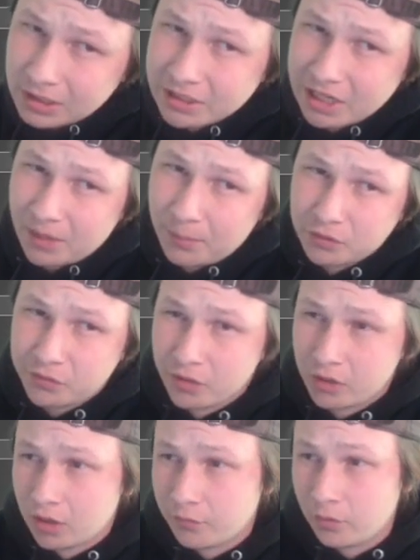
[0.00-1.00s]
Shadow Balls for the
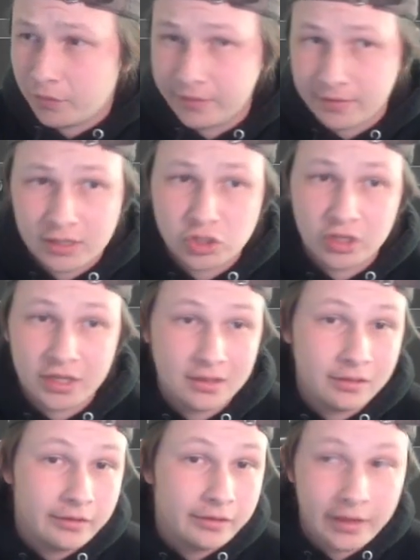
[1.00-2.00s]
Gardevoir, and then Psyshock hits
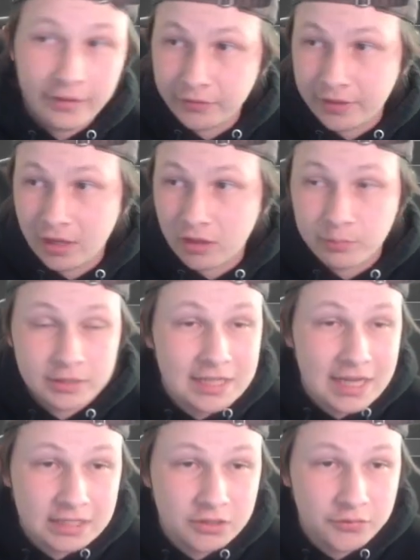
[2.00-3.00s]
literally everything else.
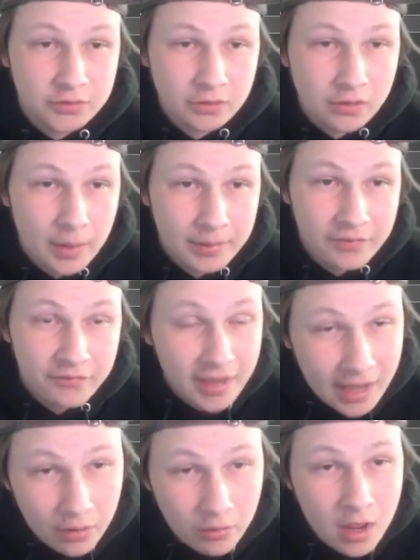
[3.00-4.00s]
Protect is for Lopathy
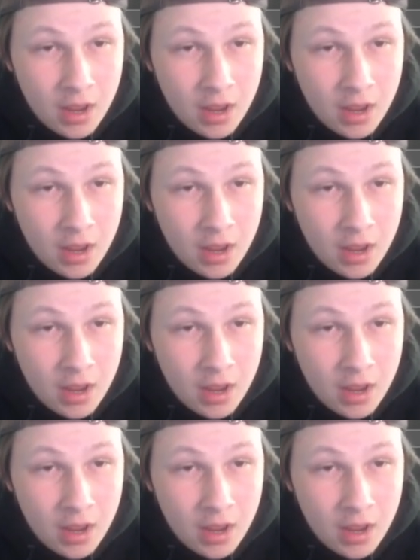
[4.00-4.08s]
Fake Out.